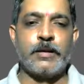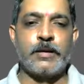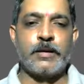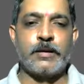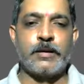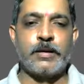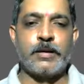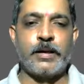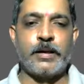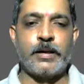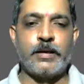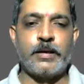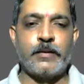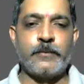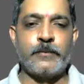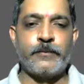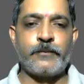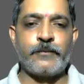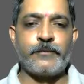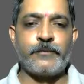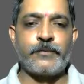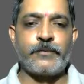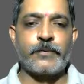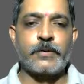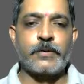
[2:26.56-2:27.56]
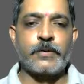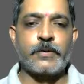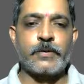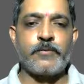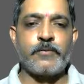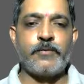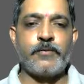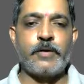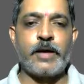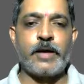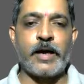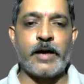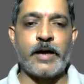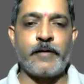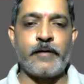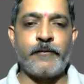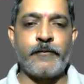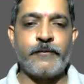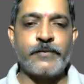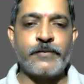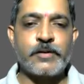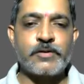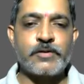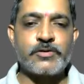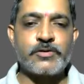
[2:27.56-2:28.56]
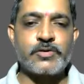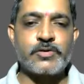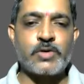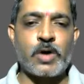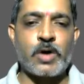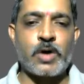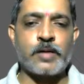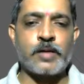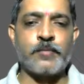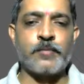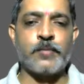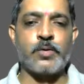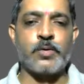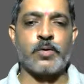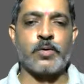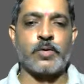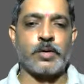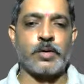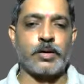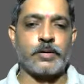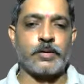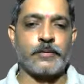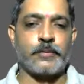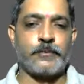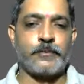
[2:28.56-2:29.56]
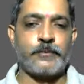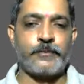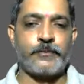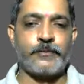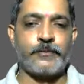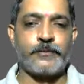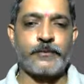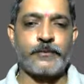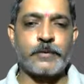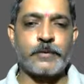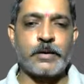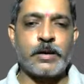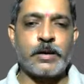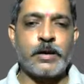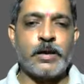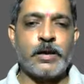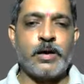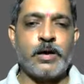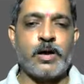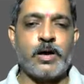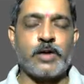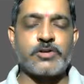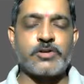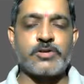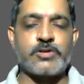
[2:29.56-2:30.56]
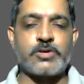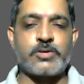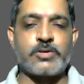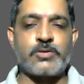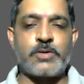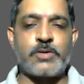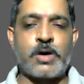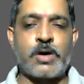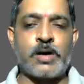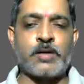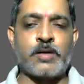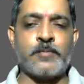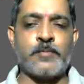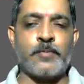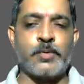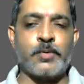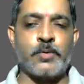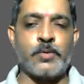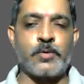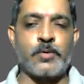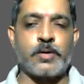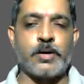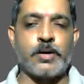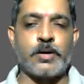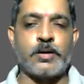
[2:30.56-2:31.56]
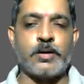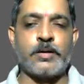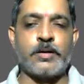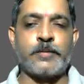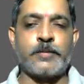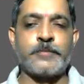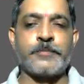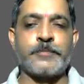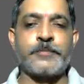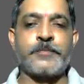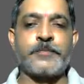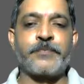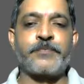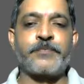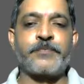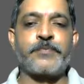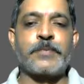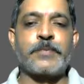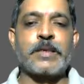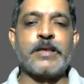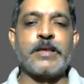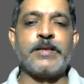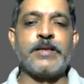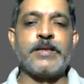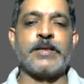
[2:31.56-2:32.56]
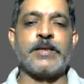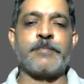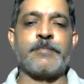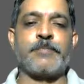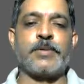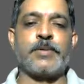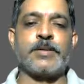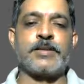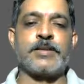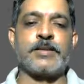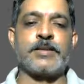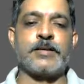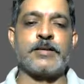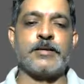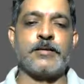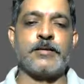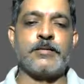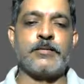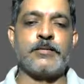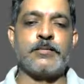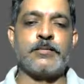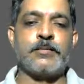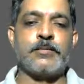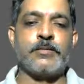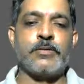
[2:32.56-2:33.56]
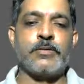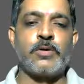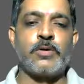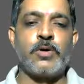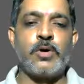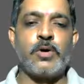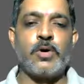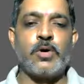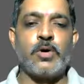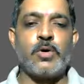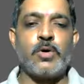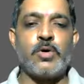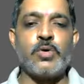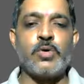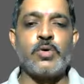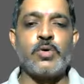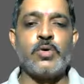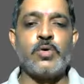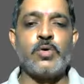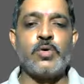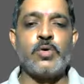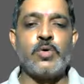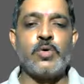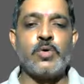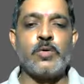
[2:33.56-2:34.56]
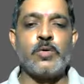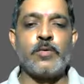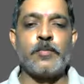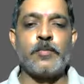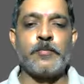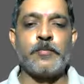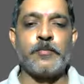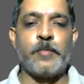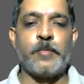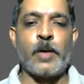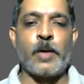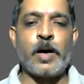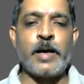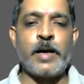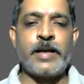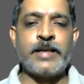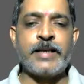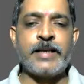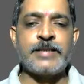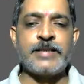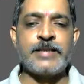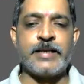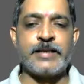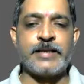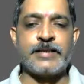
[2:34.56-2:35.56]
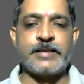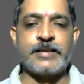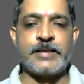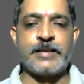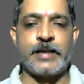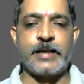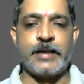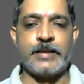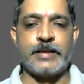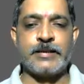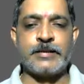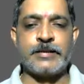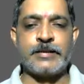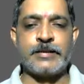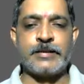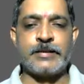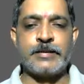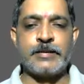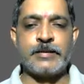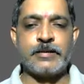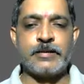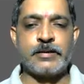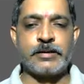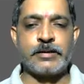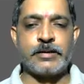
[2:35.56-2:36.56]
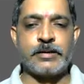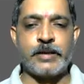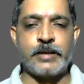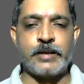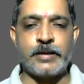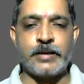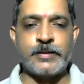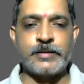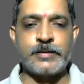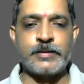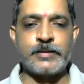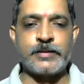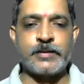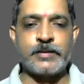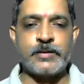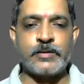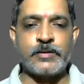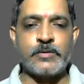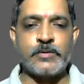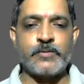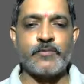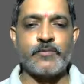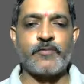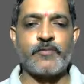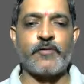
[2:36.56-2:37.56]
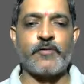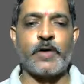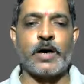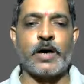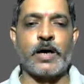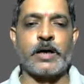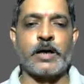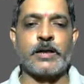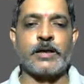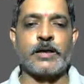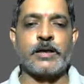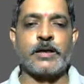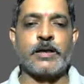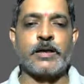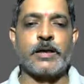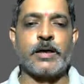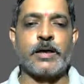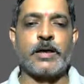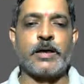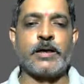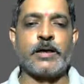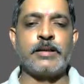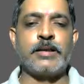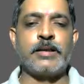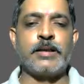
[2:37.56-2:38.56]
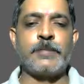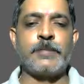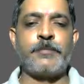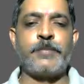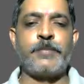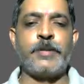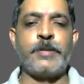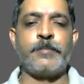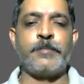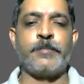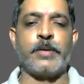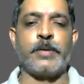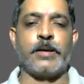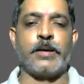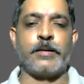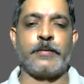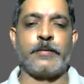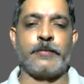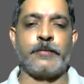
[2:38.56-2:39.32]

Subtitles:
Then we have stockbroker. A stockbroker is a person who buys and sells things for other people.